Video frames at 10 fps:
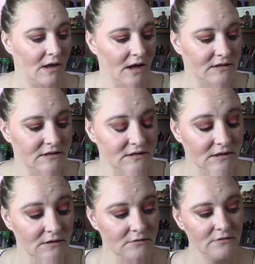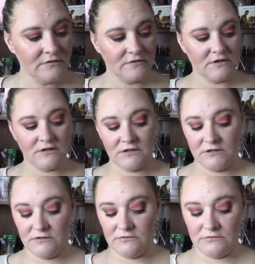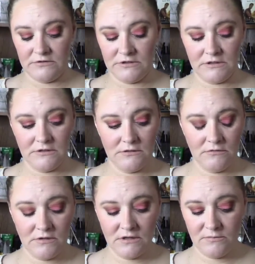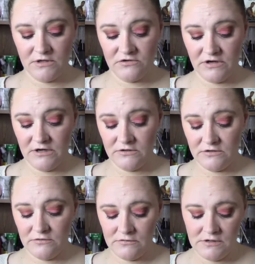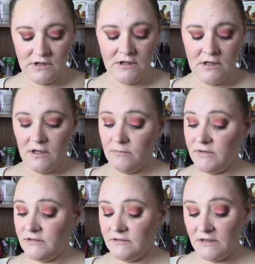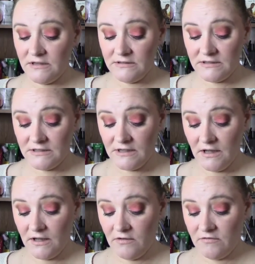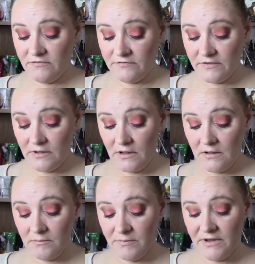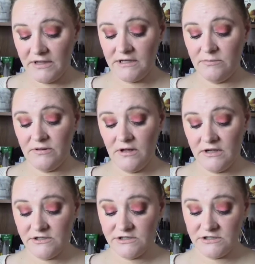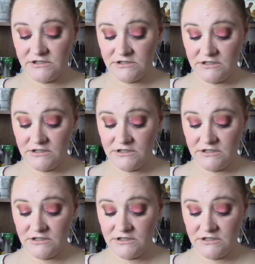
I think that looks cute. You know what I'm going to try and do? I'm going to take the e.l.f. Putty Blush.